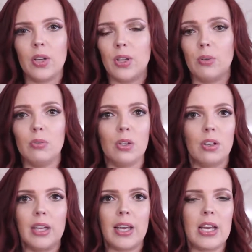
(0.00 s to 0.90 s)
They don't
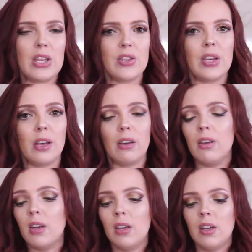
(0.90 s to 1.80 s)
look like anything
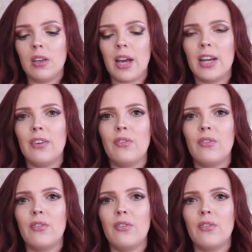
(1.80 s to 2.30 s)
kind